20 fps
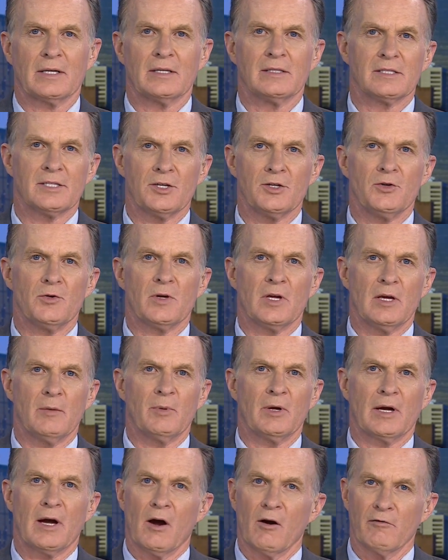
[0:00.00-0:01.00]
to continue
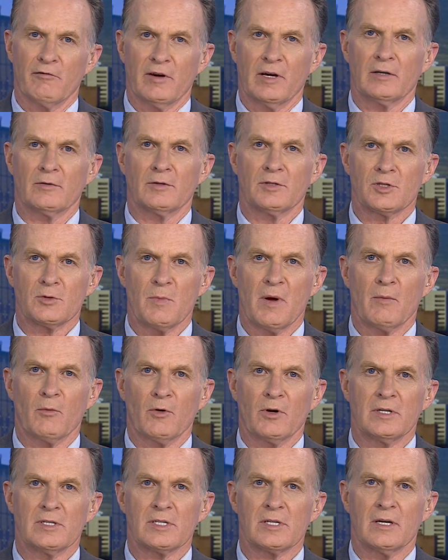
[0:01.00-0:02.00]
keeping our veterans'
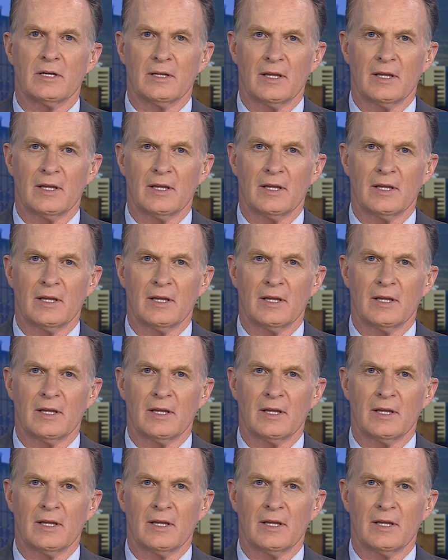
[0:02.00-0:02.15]
memories